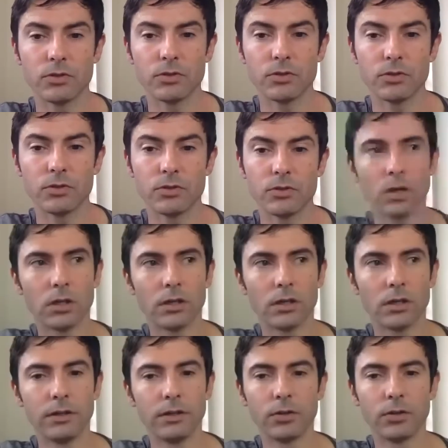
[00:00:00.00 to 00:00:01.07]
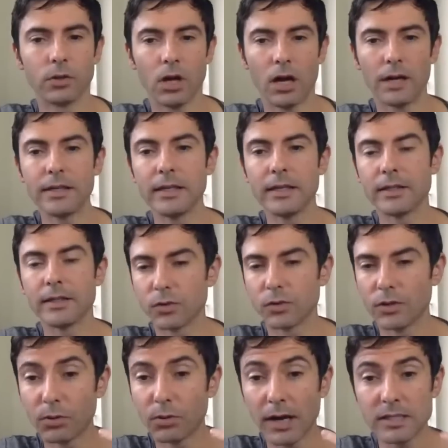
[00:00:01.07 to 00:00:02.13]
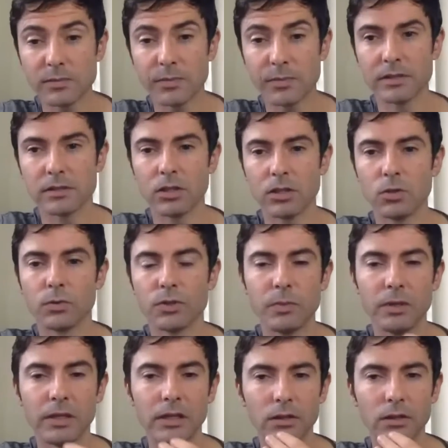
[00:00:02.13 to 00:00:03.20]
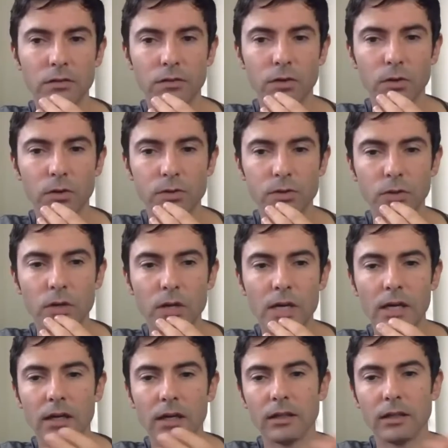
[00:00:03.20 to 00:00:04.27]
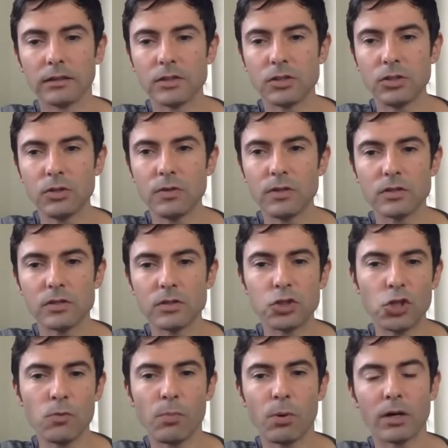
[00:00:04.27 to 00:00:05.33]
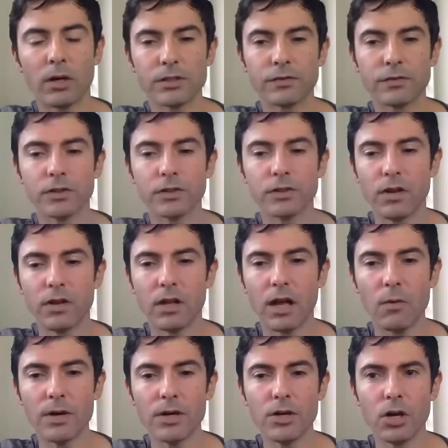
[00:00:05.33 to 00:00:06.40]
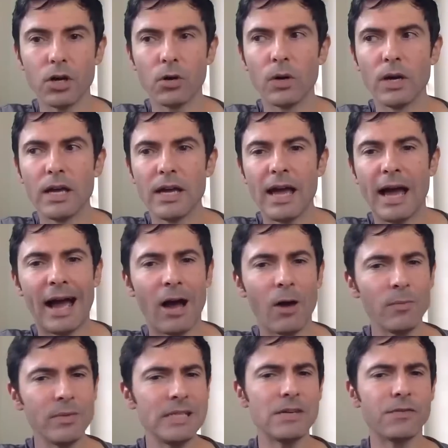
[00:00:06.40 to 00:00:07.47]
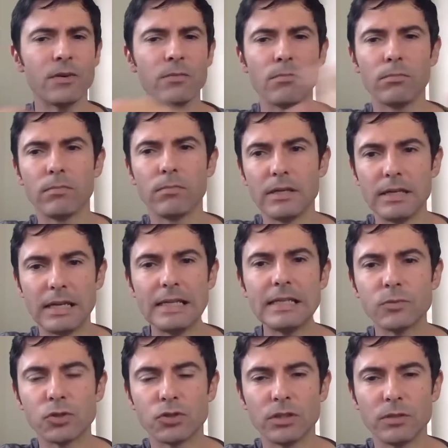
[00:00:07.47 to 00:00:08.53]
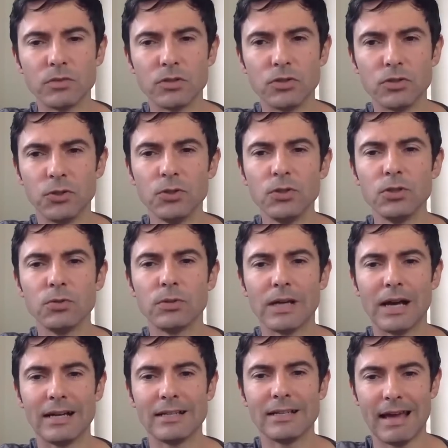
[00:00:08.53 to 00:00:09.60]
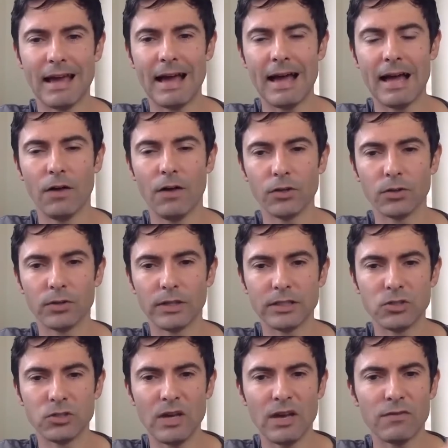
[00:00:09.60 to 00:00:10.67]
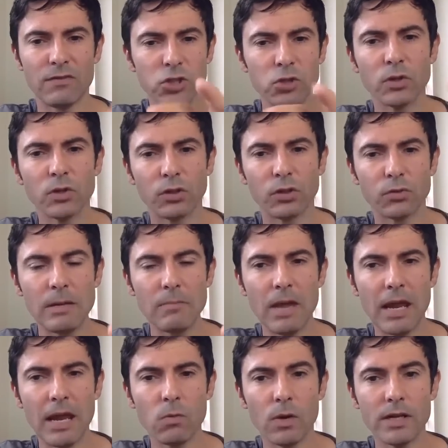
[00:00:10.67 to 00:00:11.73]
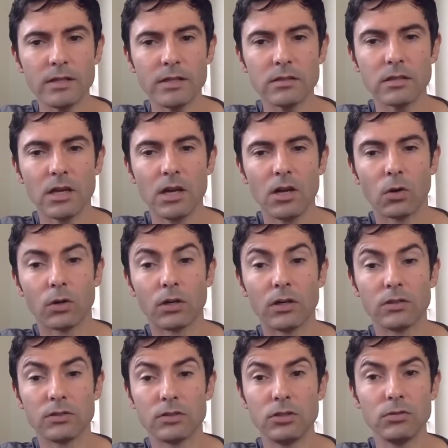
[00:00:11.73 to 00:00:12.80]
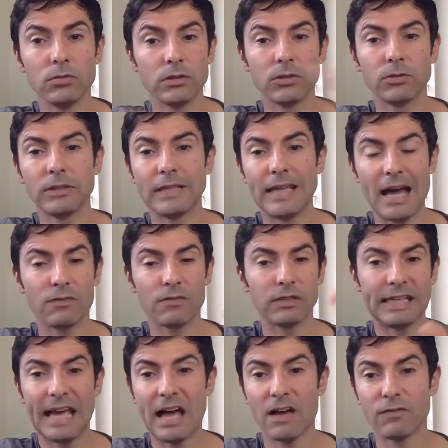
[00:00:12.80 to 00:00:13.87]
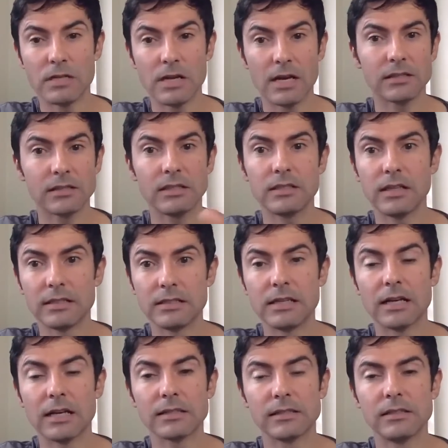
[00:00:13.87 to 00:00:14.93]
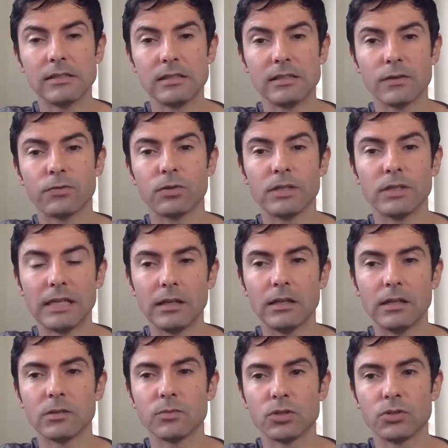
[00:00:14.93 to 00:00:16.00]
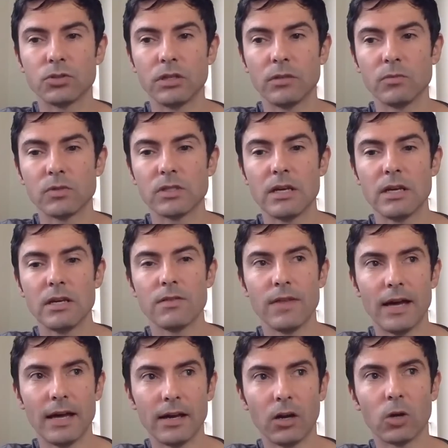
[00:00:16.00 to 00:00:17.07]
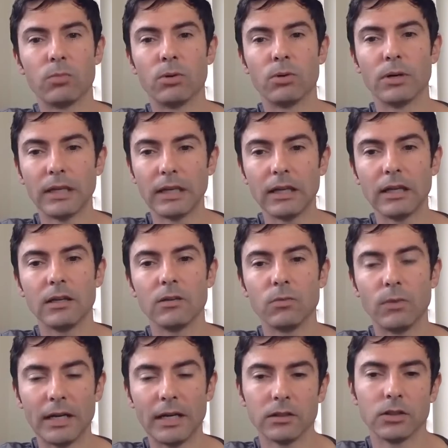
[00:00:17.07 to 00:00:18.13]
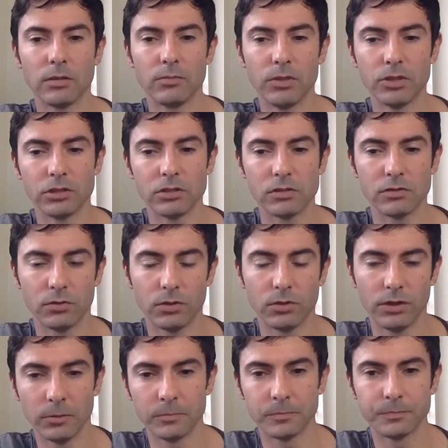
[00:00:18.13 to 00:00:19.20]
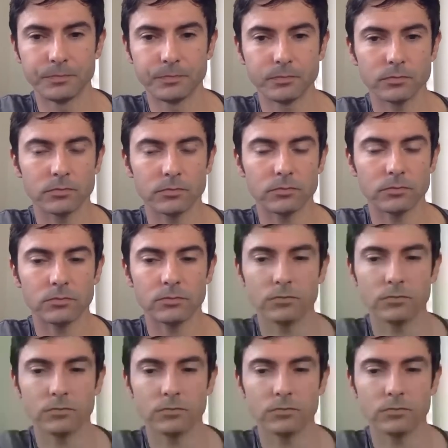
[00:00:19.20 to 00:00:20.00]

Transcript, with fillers: your audience or the prospects that you were speaking on the phone to. Let's do this in 2 parts. First of all, I want to know, how many different income streams do you guys have? You know, like, do you have 2 or 3 main ones, or do you literally have like half a dozen different income streams that are bringing in regular commissions for you? You